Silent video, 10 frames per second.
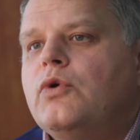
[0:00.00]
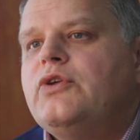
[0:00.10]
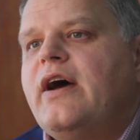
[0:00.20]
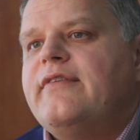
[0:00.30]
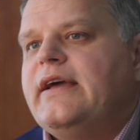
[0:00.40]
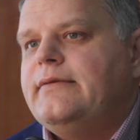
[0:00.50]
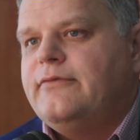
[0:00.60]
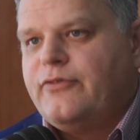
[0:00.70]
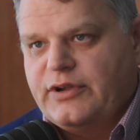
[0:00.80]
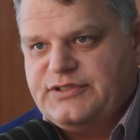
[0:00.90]
When you have
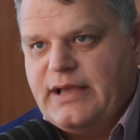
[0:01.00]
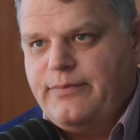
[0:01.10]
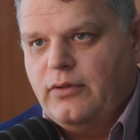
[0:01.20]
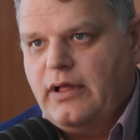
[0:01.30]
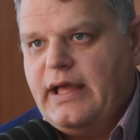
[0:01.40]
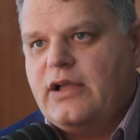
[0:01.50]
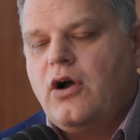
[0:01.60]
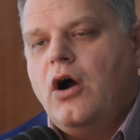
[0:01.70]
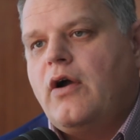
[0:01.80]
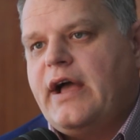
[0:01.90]
for example, a
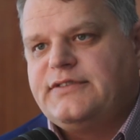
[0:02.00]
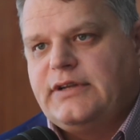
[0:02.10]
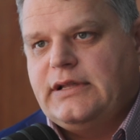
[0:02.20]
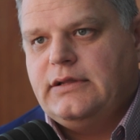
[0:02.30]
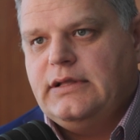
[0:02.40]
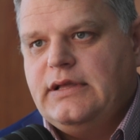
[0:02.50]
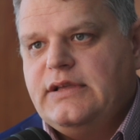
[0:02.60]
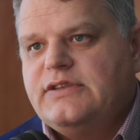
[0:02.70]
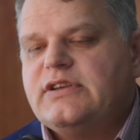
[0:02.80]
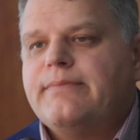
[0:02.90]
car accident,
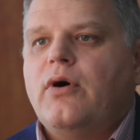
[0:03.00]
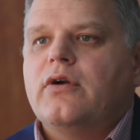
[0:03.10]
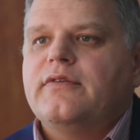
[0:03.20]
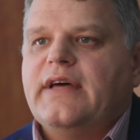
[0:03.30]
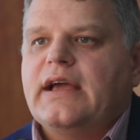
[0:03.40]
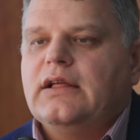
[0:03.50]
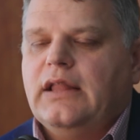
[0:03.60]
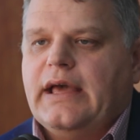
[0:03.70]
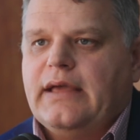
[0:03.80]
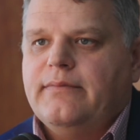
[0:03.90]
some part of that
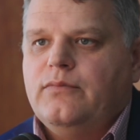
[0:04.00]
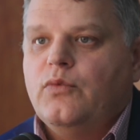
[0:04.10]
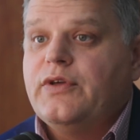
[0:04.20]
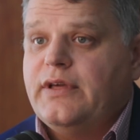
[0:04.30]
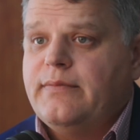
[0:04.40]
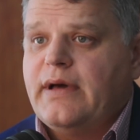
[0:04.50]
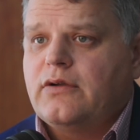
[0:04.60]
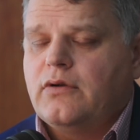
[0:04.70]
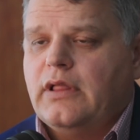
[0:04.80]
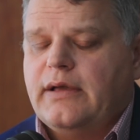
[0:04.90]
claim with a
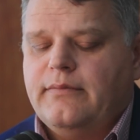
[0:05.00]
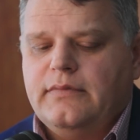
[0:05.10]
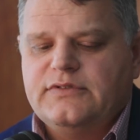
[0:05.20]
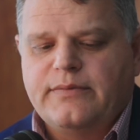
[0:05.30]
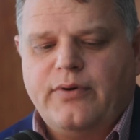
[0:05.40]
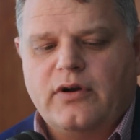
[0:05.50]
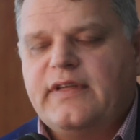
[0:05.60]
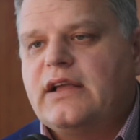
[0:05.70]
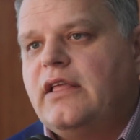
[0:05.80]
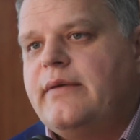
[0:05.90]
medical claim, some part of
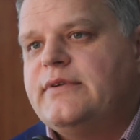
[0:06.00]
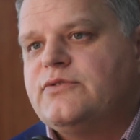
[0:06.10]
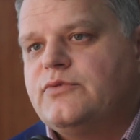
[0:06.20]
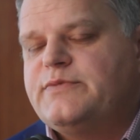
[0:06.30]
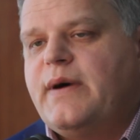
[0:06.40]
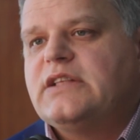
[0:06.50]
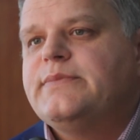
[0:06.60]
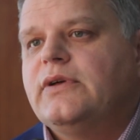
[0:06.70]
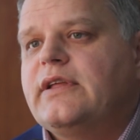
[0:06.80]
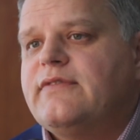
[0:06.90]
that claim is the
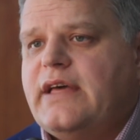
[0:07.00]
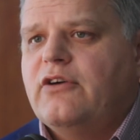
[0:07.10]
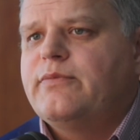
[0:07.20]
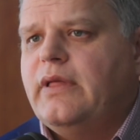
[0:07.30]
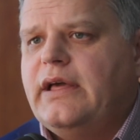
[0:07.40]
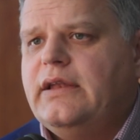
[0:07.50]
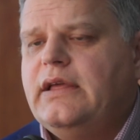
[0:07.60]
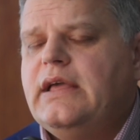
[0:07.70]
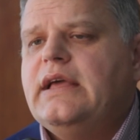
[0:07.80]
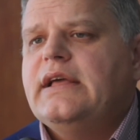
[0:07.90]
responsibility of the health plan,
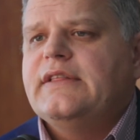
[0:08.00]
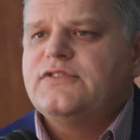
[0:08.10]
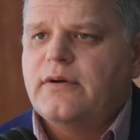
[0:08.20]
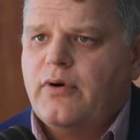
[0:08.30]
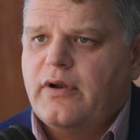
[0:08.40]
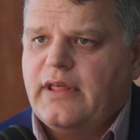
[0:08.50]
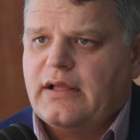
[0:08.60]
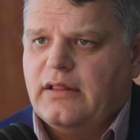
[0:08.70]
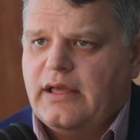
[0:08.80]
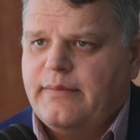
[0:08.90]
and some part of that
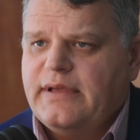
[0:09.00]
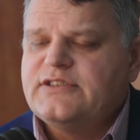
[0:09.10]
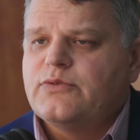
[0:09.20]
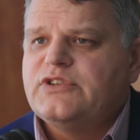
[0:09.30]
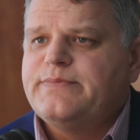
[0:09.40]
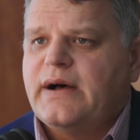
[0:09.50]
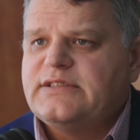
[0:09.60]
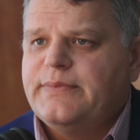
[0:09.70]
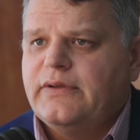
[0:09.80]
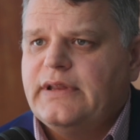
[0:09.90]
claim is the
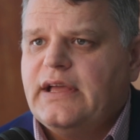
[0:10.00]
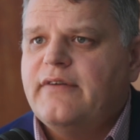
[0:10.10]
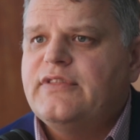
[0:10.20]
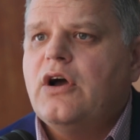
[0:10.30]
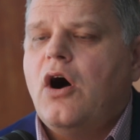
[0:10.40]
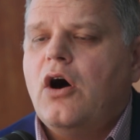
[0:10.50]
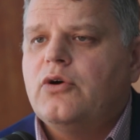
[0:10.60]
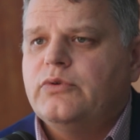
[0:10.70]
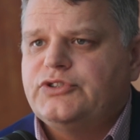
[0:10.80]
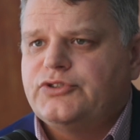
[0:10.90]
responsibility of the
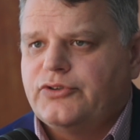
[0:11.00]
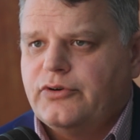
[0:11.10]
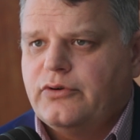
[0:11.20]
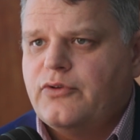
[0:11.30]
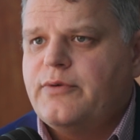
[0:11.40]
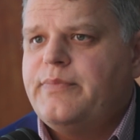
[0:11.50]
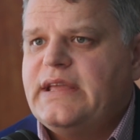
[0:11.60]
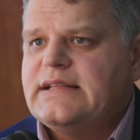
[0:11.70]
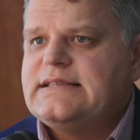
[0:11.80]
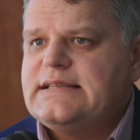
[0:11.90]
auto insurer or the
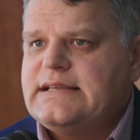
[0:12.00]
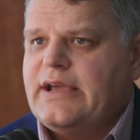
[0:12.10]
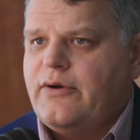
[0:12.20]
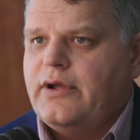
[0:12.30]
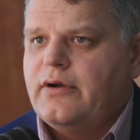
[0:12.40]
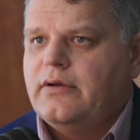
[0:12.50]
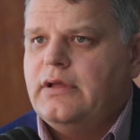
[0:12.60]
P&C carrier.